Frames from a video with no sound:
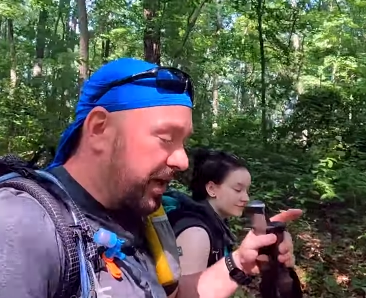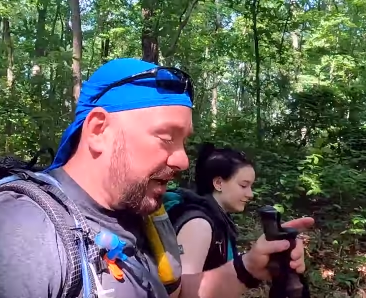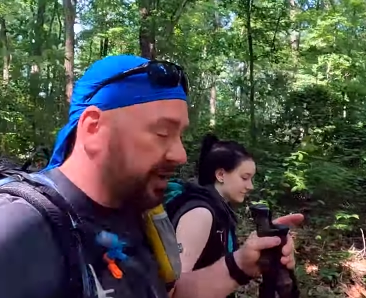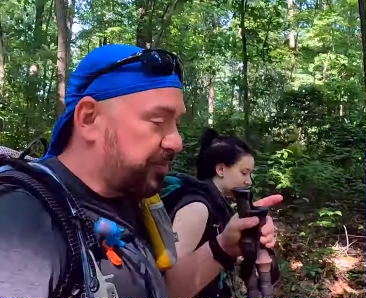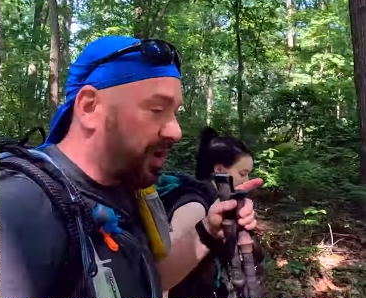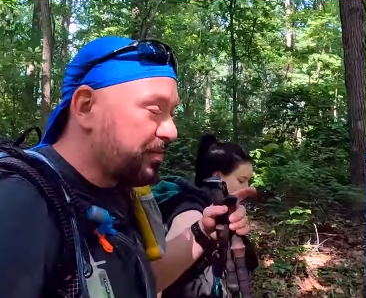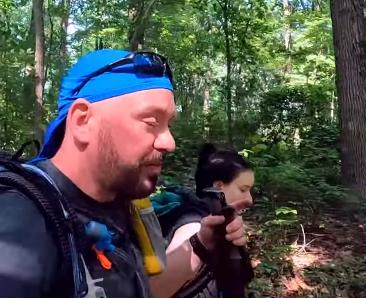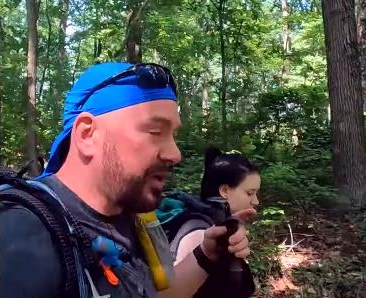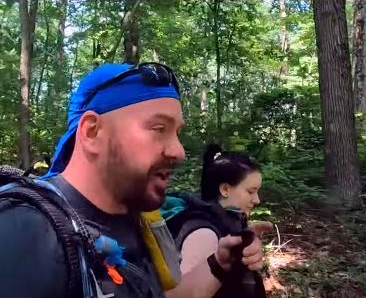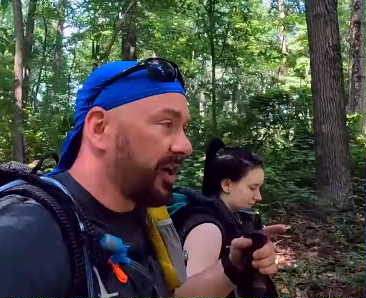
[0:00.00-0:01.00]
Speaker 1: to head in
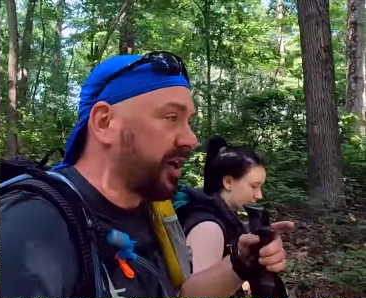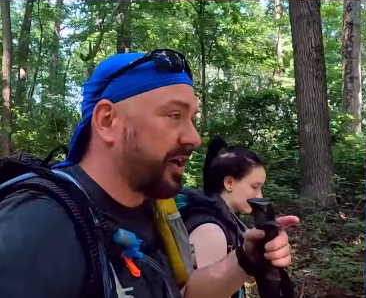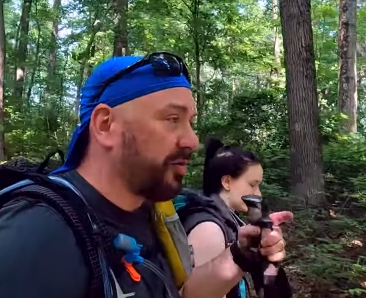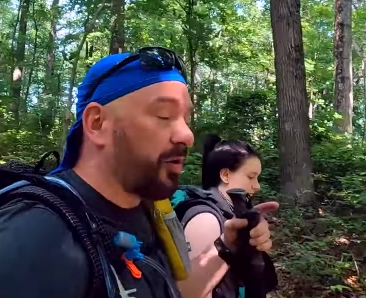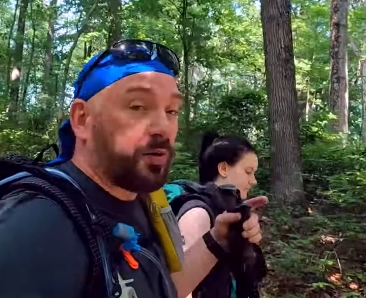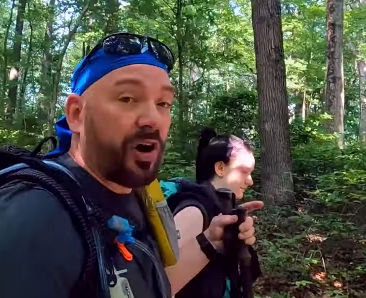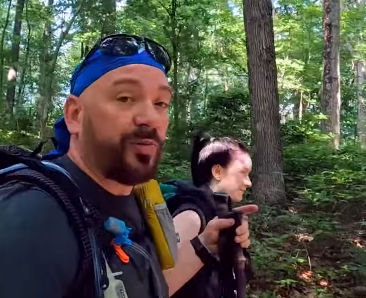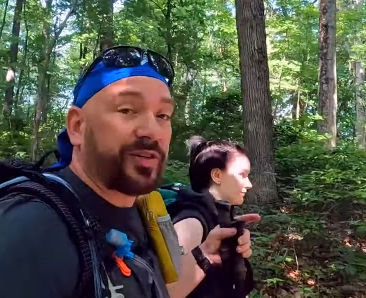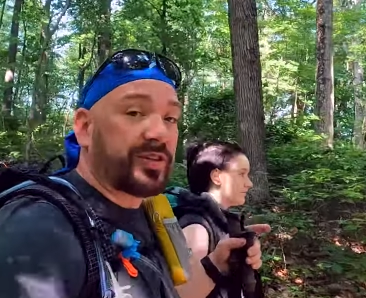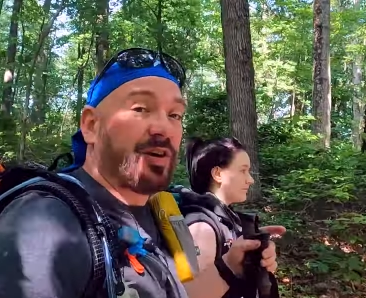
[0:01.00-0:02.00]
probably, well, we're
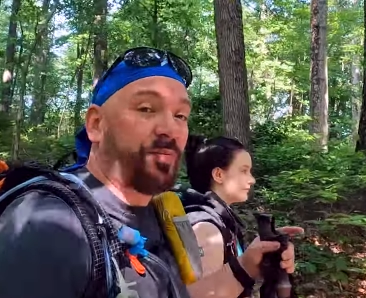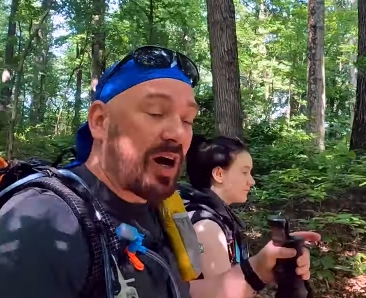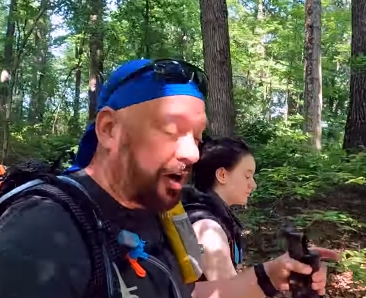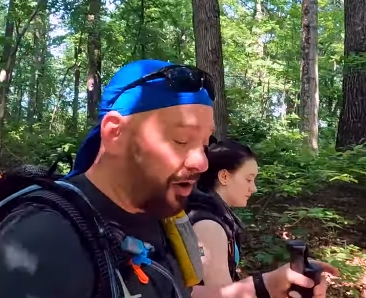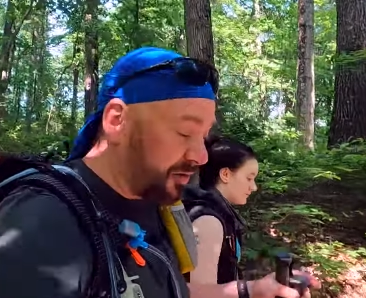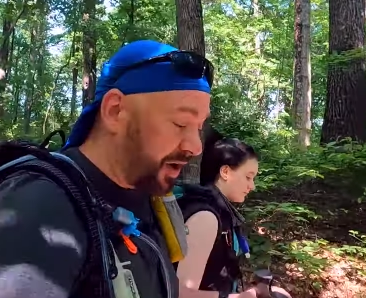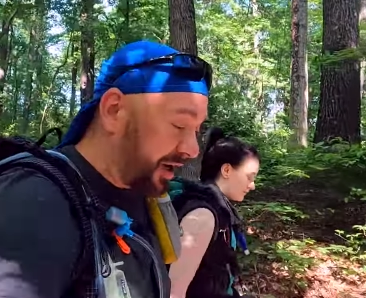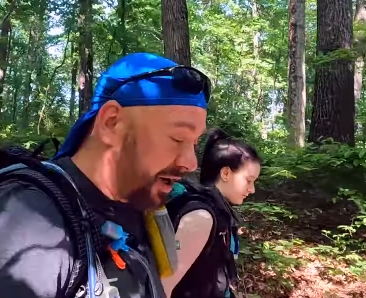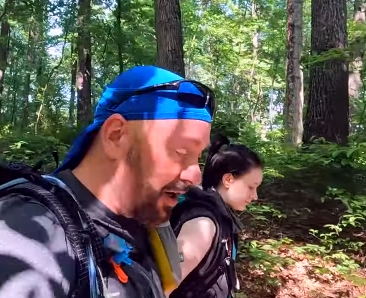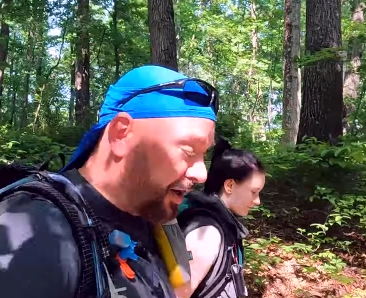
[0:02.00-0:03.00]
almost at a mile
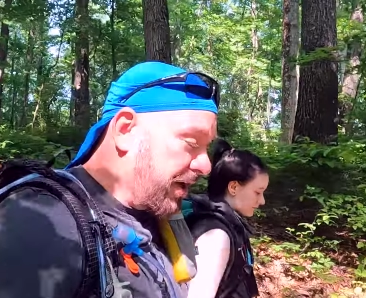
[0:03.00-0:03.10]
already.